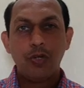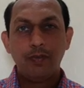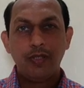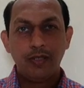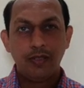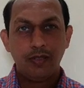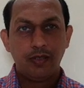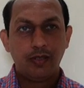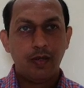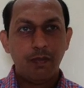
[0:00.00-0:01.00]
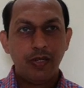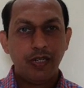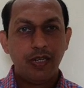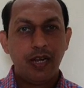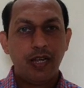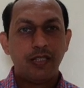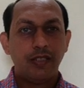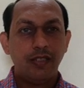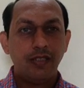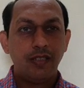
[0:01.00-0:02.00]
of the combustion
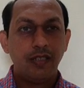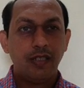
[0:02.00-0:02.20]
reactions